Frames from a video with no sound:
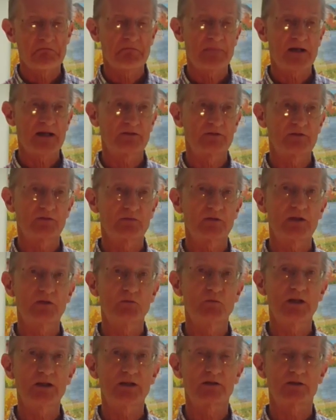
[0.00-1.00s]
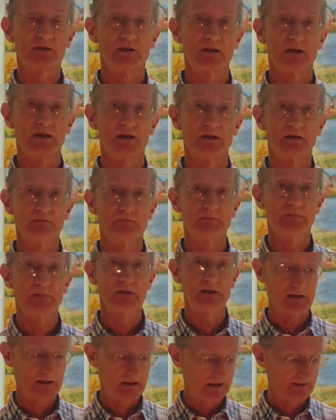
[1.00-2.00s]
About 3 weeks ago,
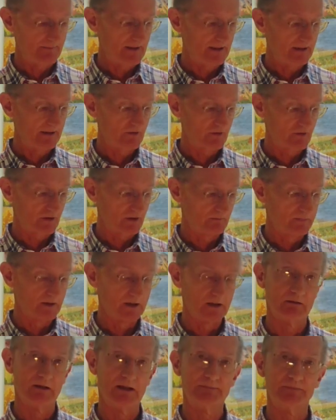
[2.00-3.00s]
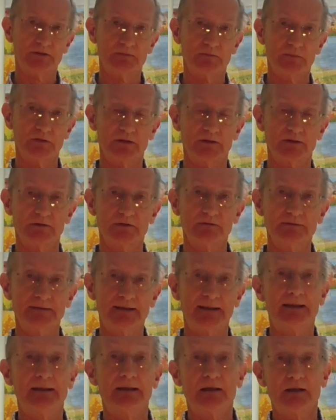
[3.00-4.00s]
I managed to blow up a balloon
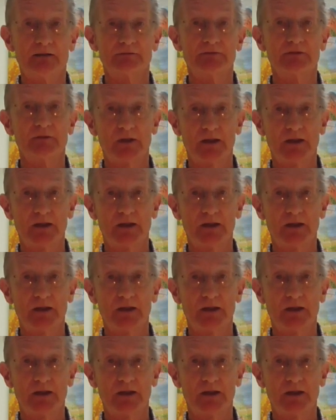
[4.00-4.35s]
for